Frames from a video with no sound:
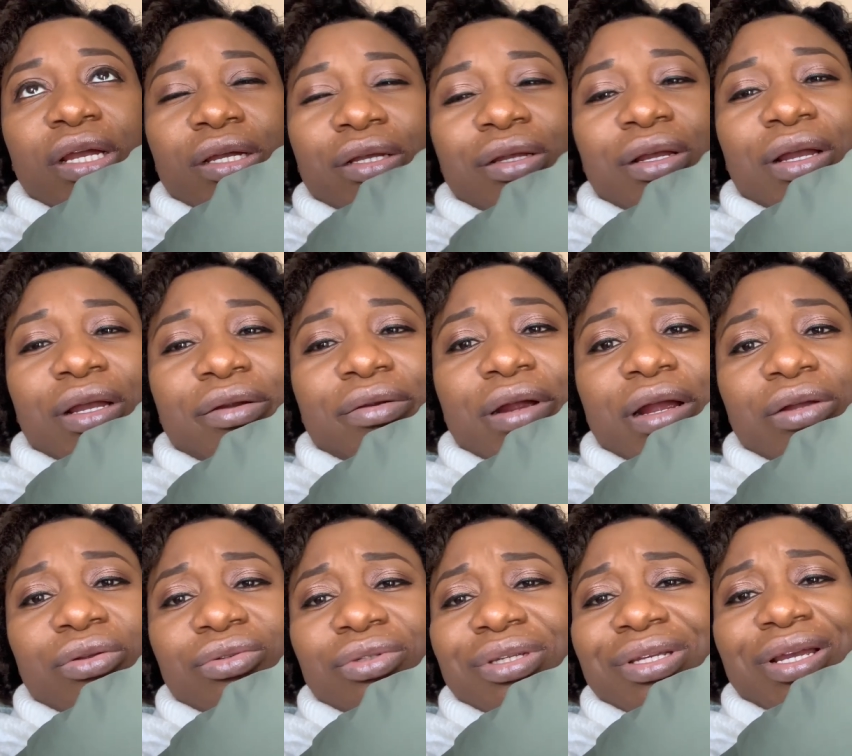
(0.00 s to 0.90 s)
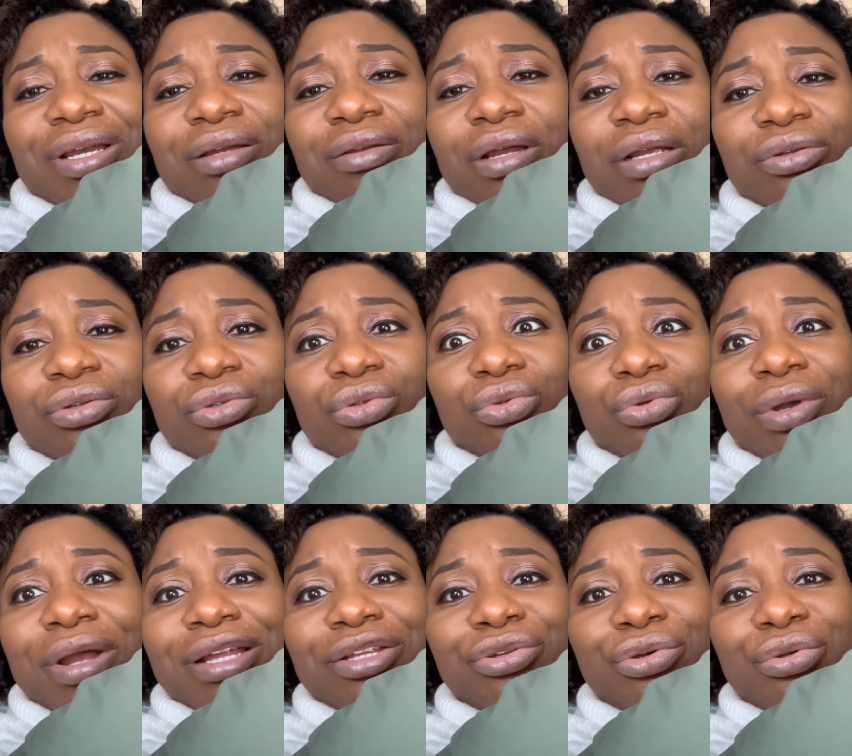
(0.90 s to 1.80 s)
I don't know,
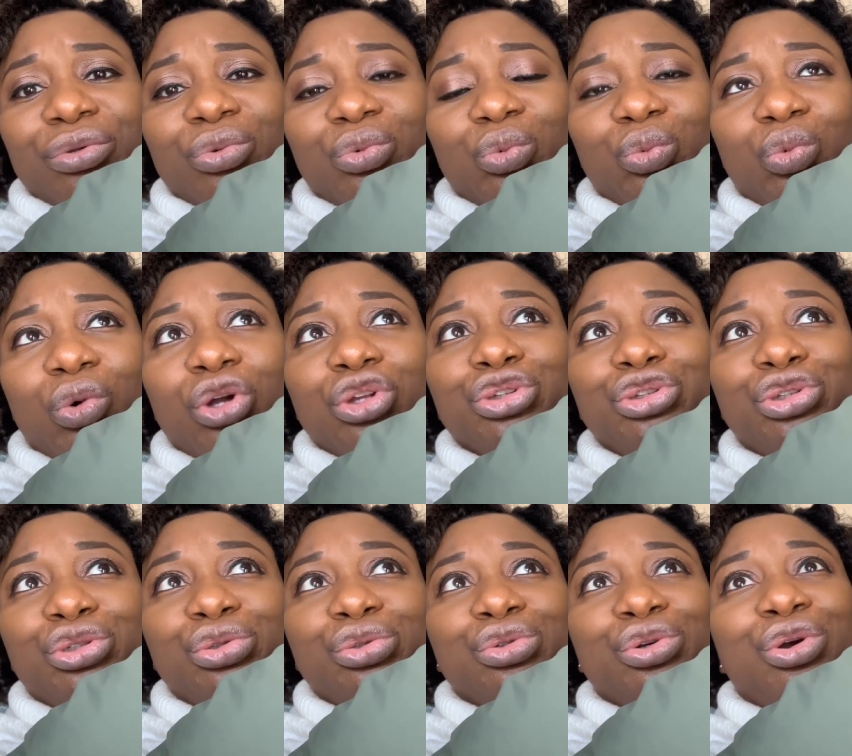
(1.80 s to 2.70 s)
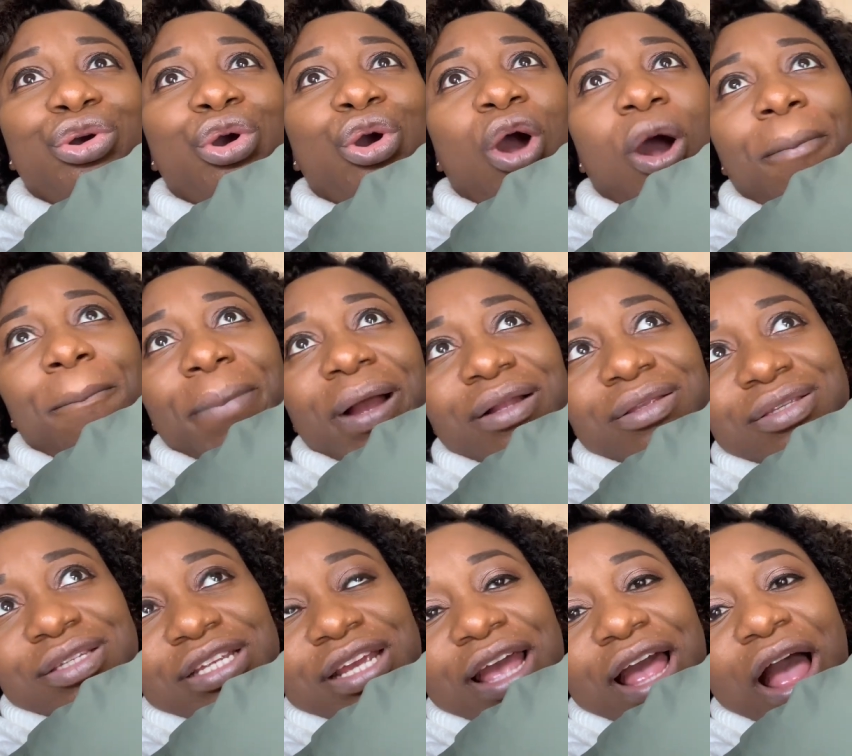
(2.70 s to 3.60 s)
I don't want to come back
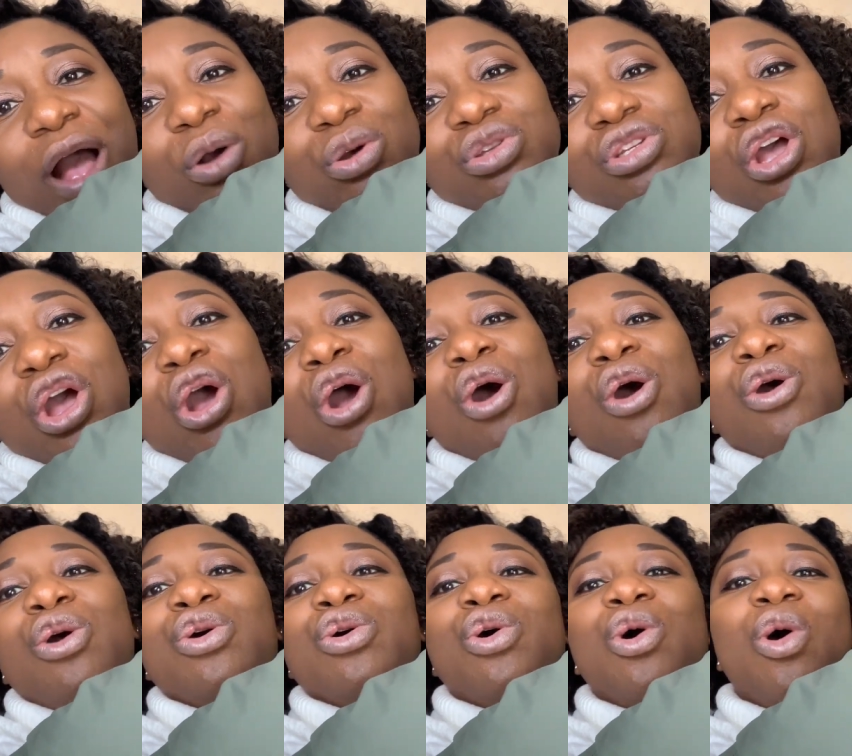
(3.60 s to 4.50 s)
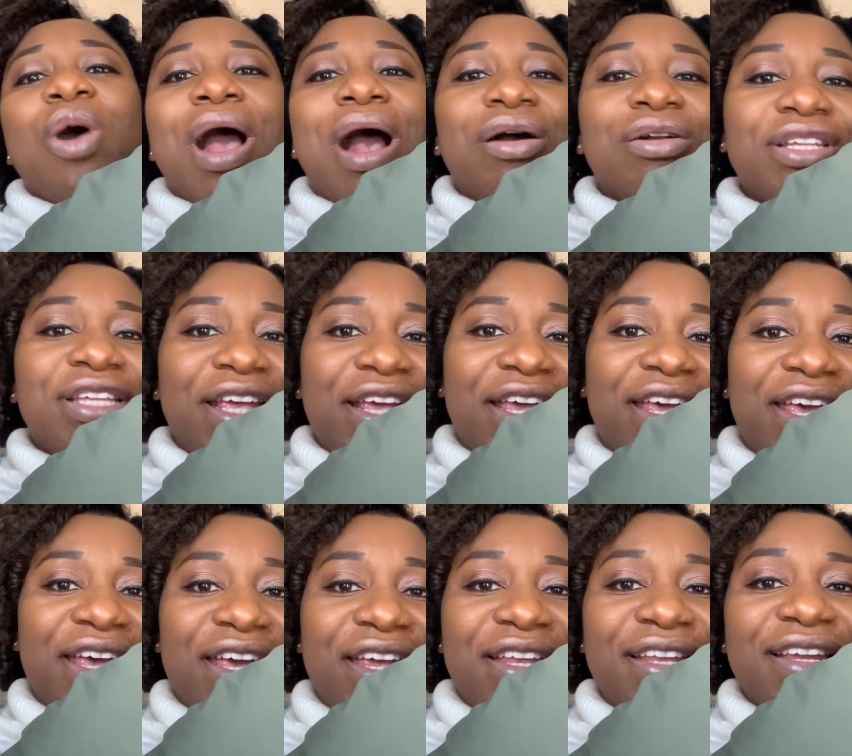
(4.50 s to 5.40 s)
to the house, go out
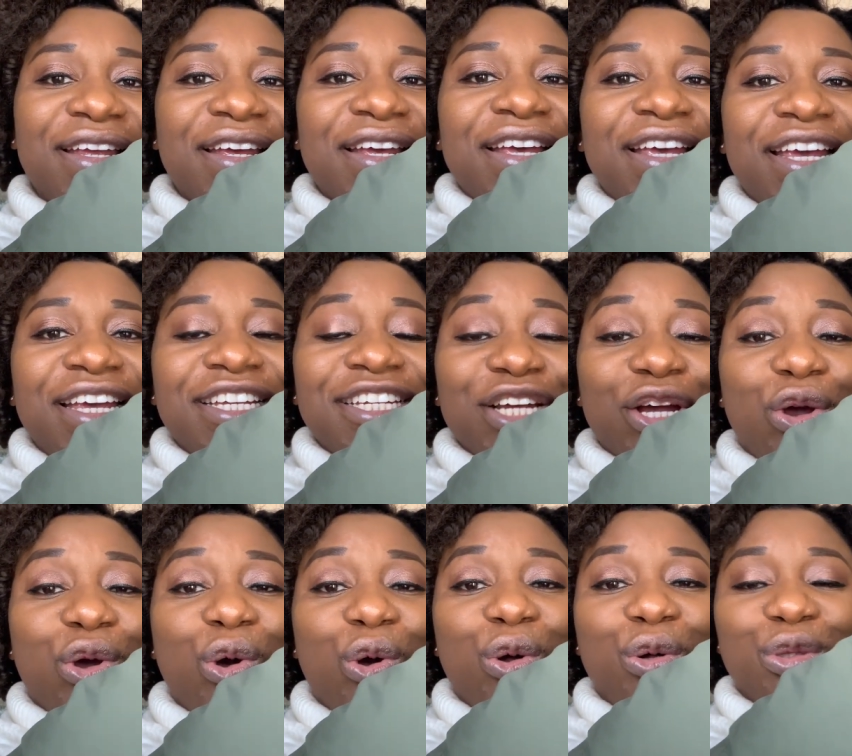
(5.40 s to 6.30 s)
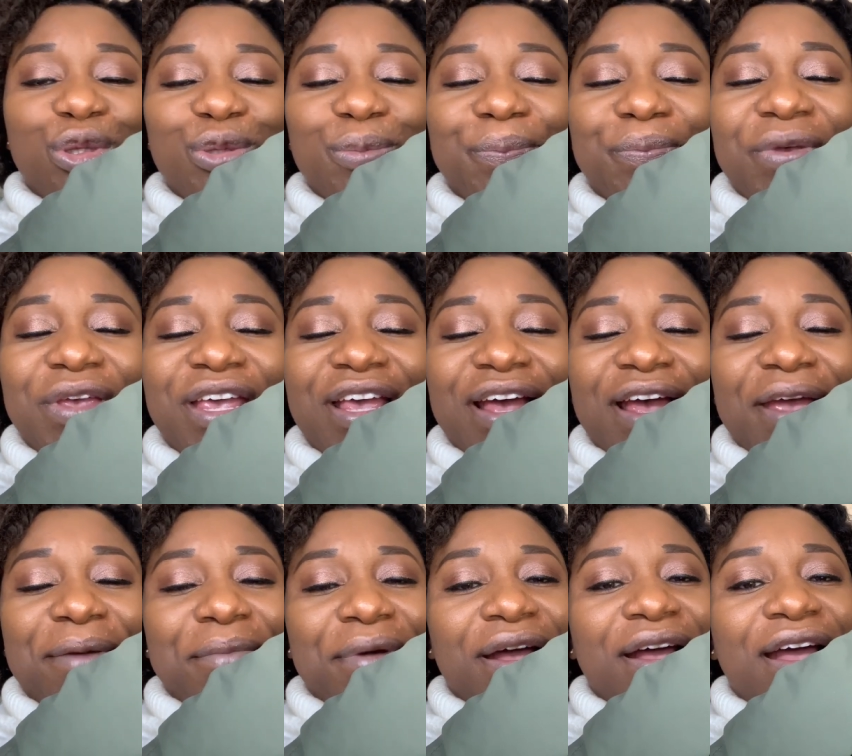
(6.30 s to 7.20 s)
again in the cold to pick
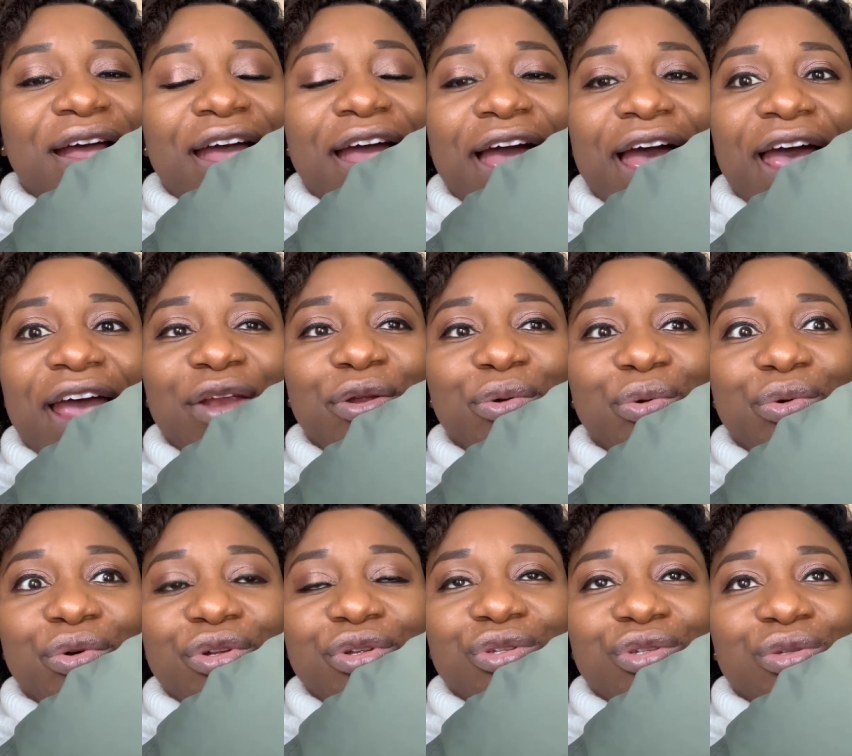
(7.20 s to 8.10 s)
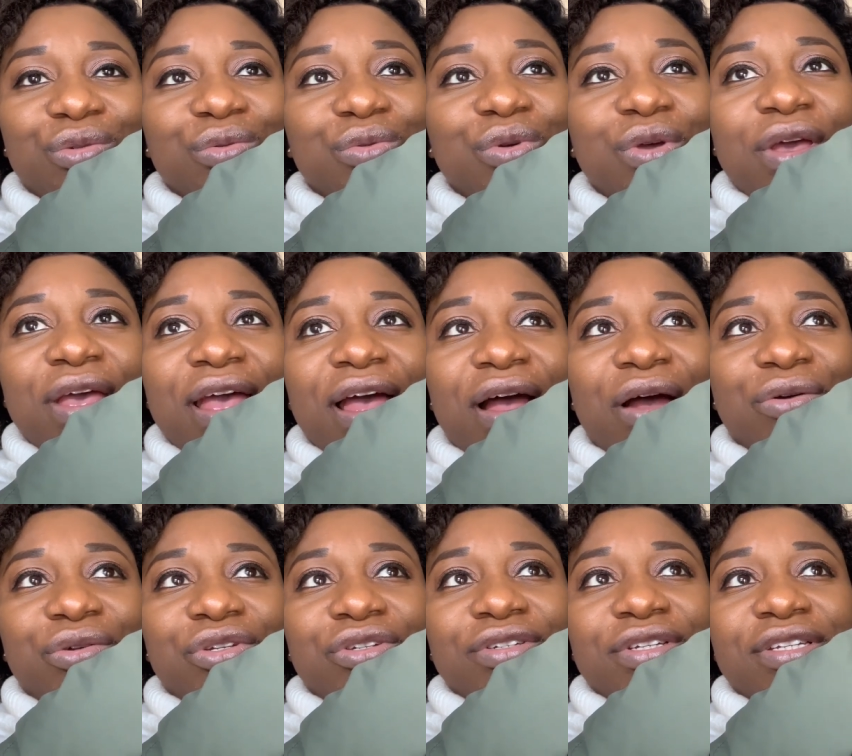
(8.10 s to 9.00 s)
Kaima. I don't want to.
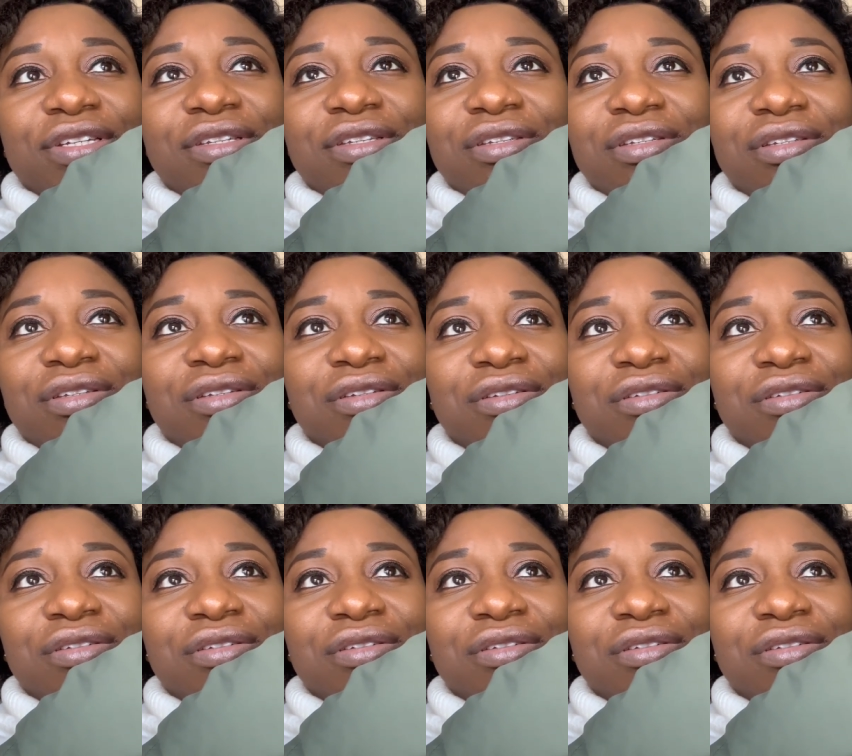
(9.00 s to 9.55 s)
I'll just